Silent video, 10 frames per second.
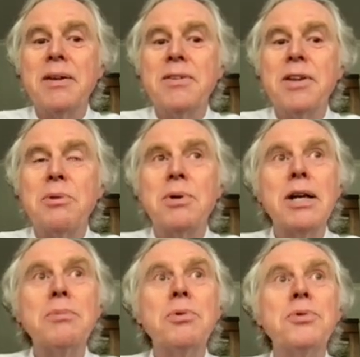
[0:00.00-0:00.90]
they were
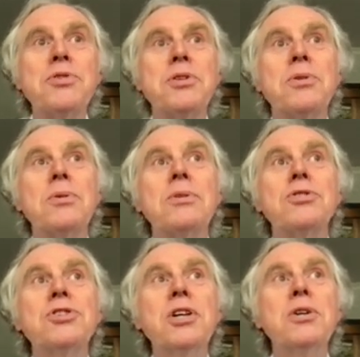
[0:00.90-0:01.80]
able to
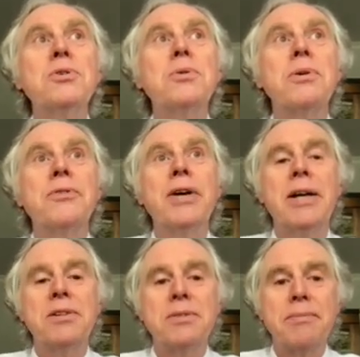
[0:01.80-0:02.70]
show
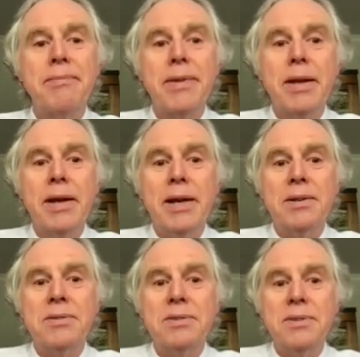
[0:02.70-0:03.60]
that
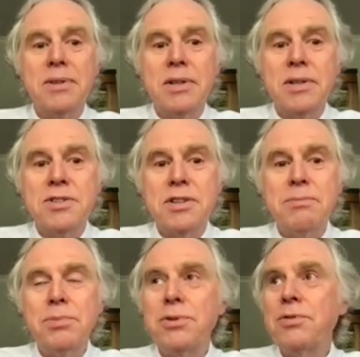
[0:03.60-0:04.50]
at
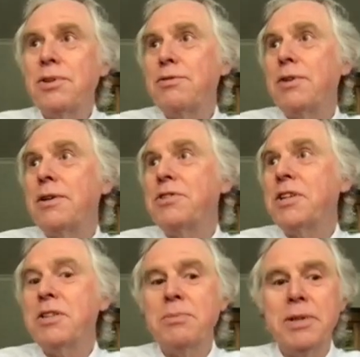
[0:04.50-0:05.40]
7.35
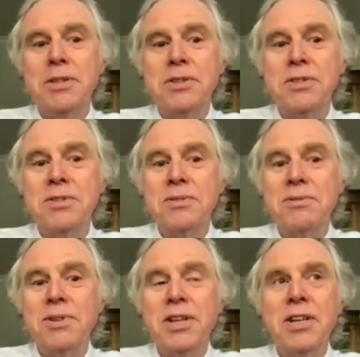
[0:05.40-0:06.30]
centimeters
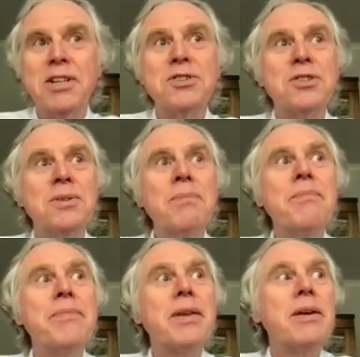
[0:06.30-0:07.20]
radiation,
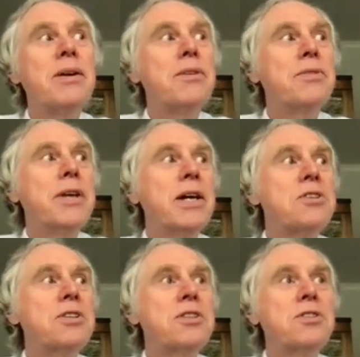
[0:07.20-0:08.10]
the
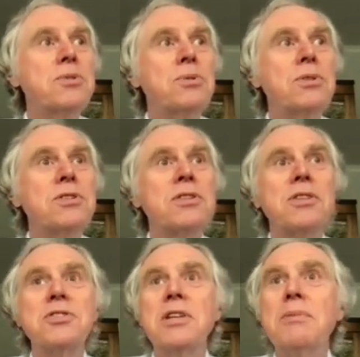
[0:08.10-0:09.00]
excess noise
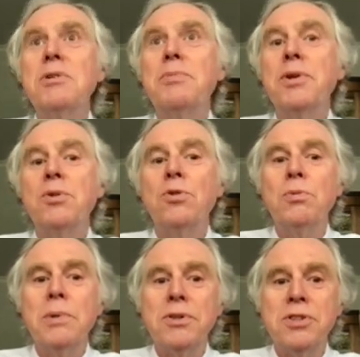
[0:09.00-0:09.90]
seemed to be
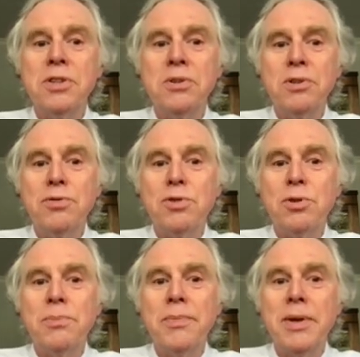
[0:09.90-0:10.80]
almost
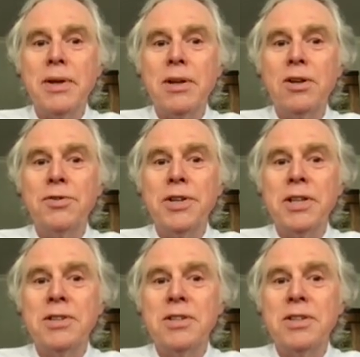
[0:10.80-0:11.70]
uniform over the
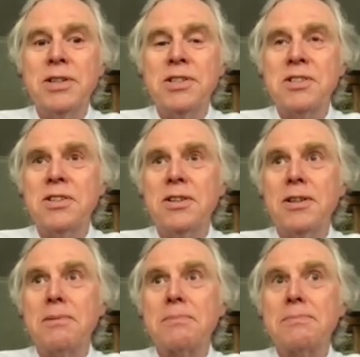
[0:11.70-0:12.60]
entire sky.